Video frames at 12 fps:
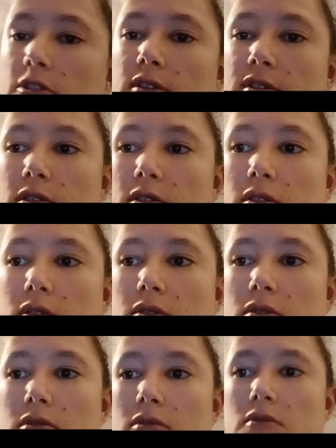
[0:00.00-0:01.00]
just
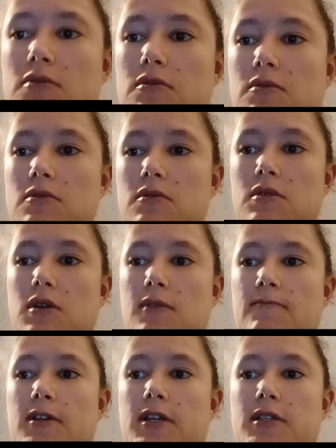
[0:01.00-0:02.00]

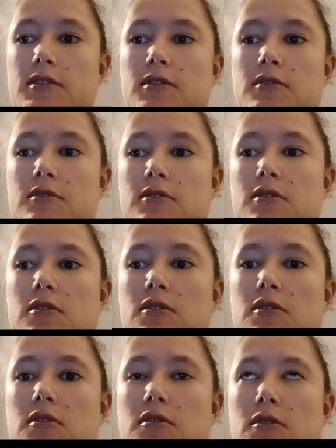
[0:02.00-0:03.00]
kind of like entered,
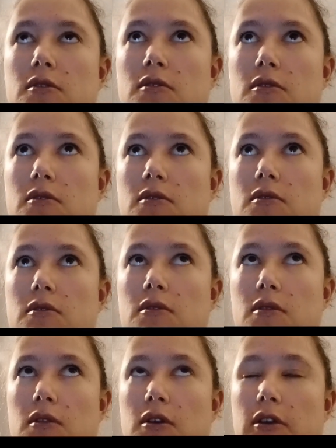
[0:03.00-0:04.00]

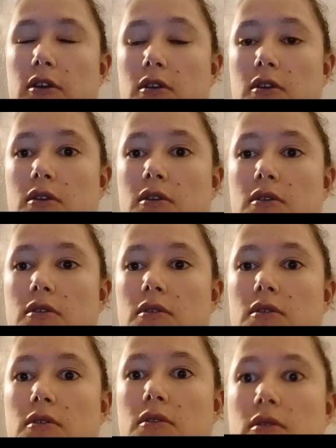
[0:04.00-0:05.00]
like,
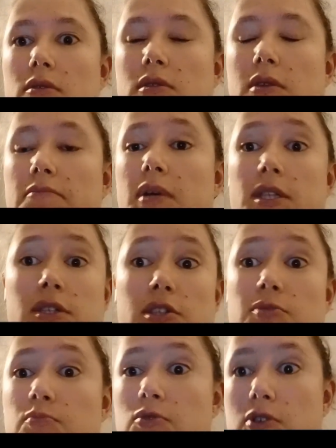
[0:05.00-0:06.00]
the
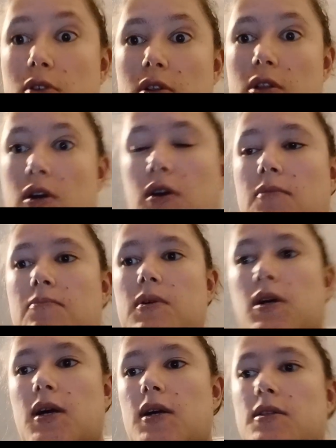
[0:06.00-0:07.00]
men's book club,
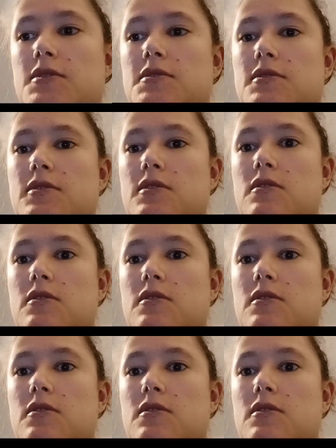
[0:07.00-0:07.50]
and